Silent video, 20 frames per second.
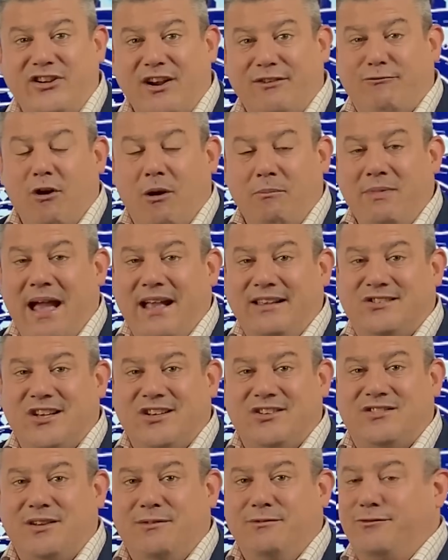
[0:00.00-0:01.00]
from that
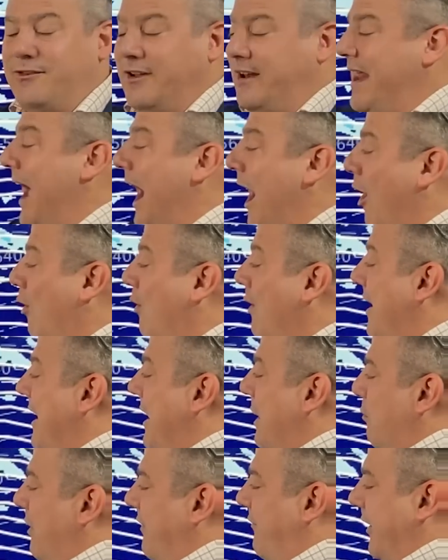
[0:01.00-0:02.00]
system for now.
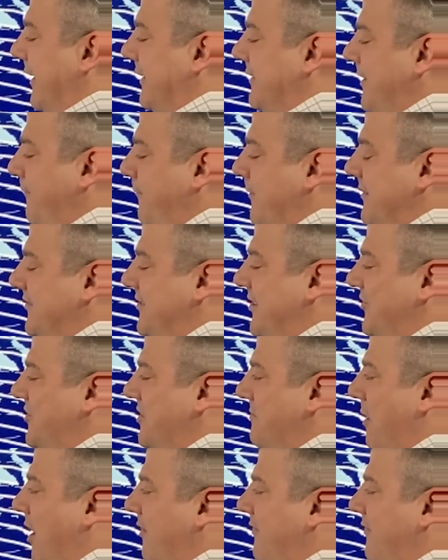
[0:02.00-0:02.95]
We've got a different system over